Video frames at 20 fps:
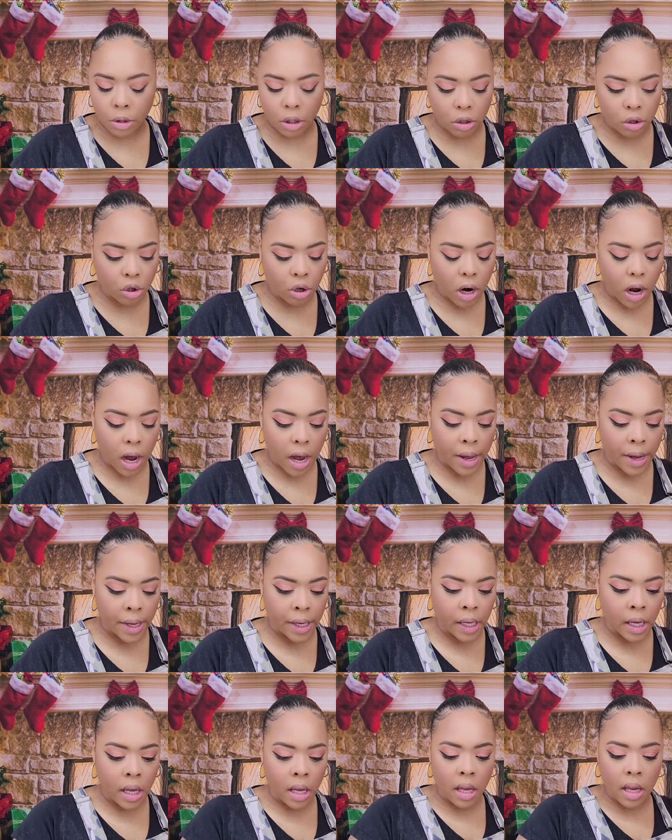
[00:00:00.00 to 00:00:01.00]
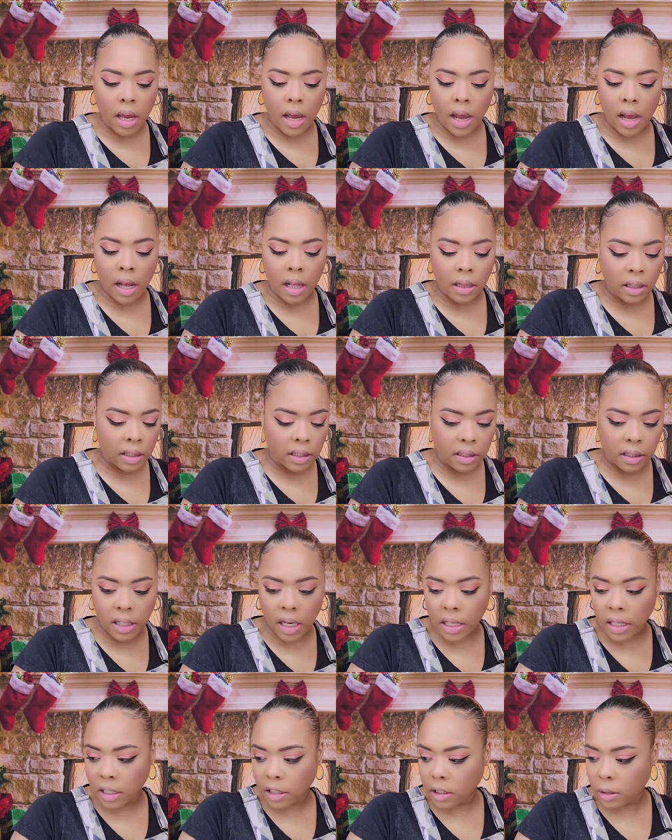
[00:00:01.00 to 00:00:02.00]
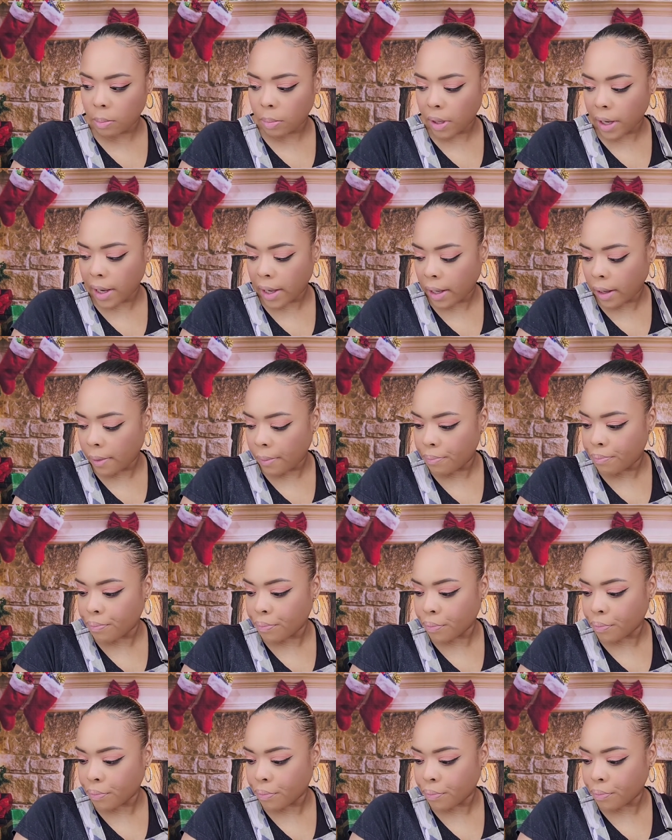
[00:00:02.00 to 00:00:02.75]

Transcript: to try and the setting spray.